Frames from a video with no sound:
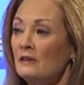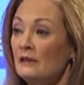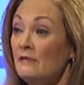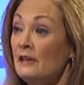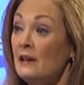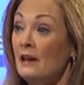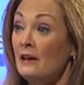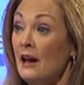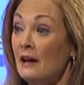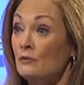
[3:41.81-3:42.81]
living
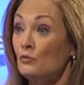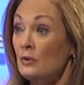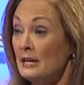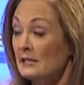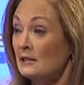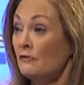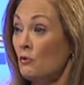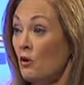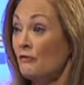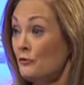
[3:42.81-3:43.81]
at risk
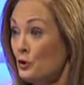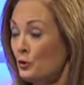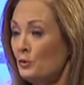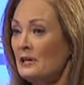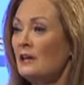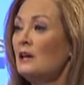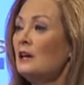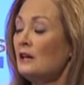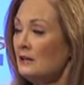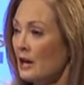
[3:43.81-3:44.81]
for food
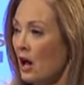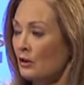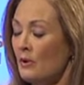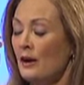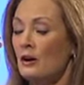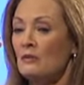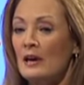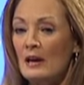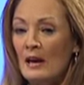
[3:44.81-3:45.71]
in Colorado.